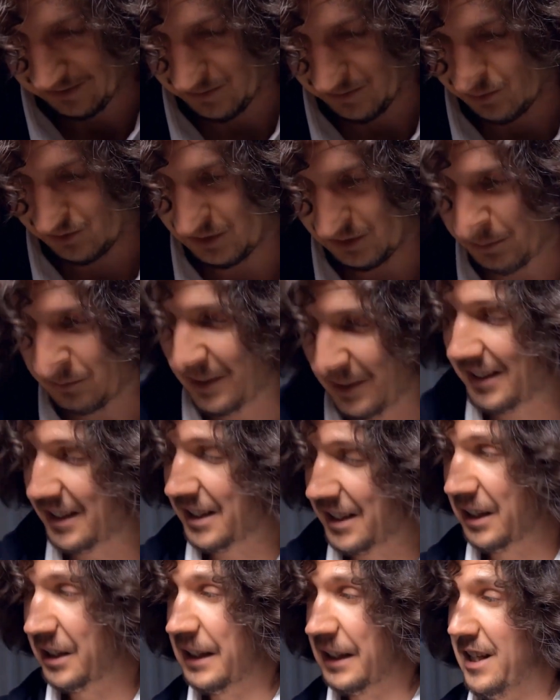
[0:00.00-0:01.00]
for the
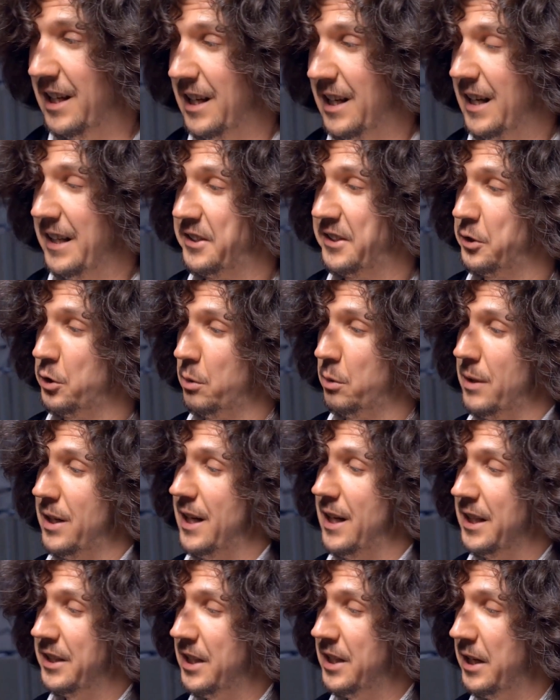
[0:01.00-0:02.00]
particularly gifted.
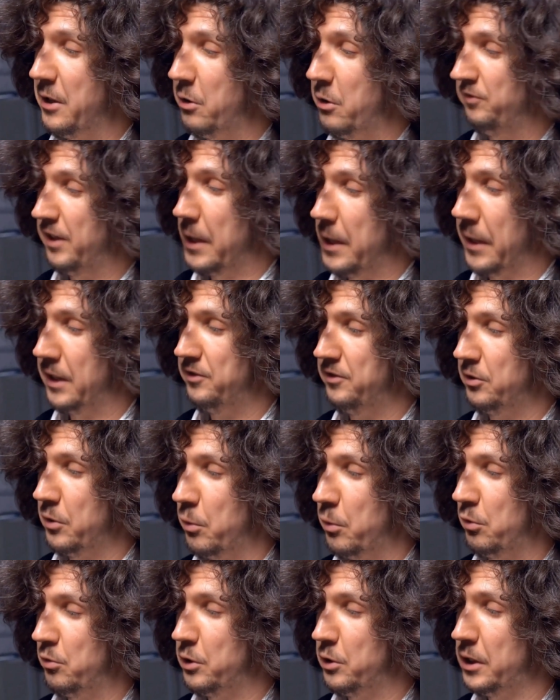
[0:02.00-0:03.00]
Let's
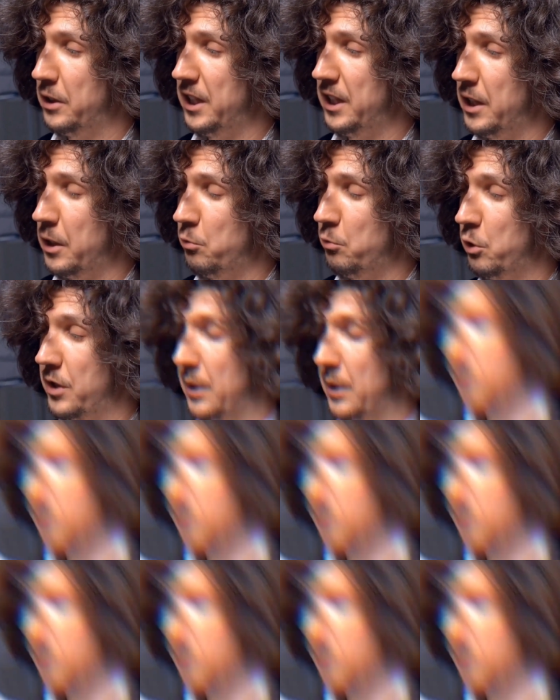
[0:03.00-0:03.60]
unscrew the second one.